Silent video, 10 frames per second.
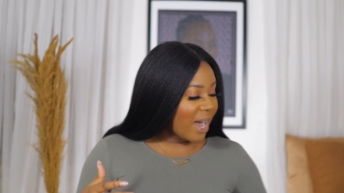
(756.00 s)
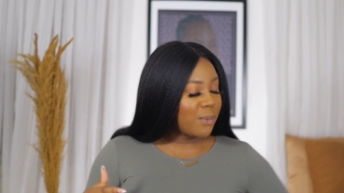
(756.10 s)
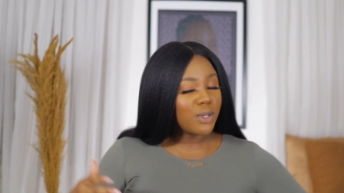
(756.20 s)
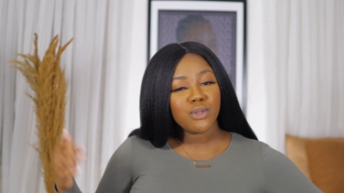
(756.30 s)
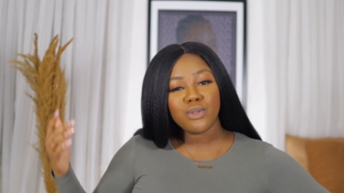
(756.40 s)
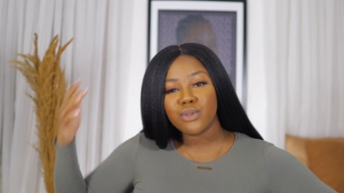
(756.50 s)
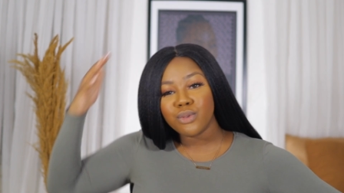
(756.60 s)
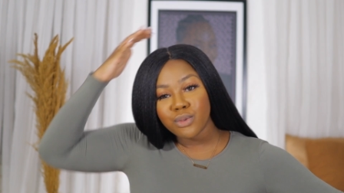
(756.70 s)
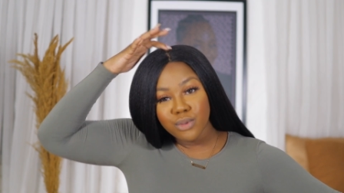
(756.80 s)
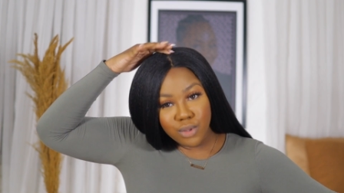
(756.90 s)
I want
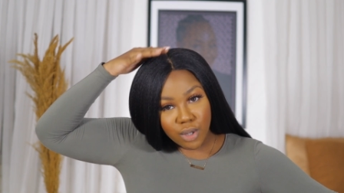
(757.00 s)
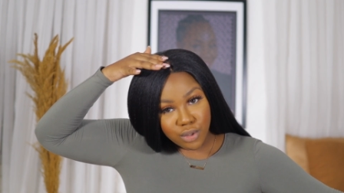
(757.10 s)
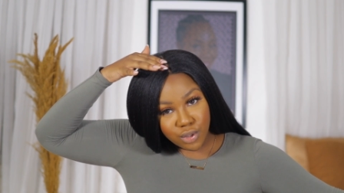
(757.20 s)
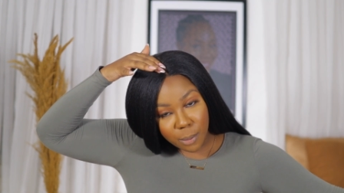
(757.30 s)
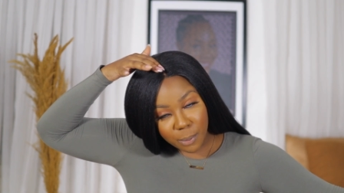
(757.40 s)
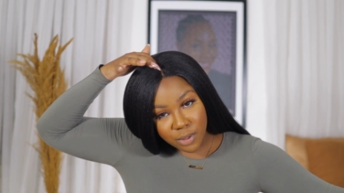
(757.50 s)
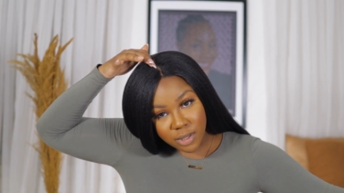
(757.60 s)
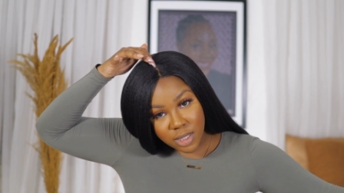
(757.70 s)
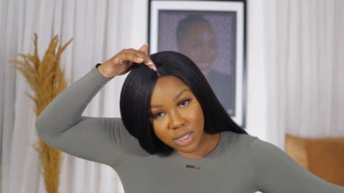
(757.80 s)
to touch up on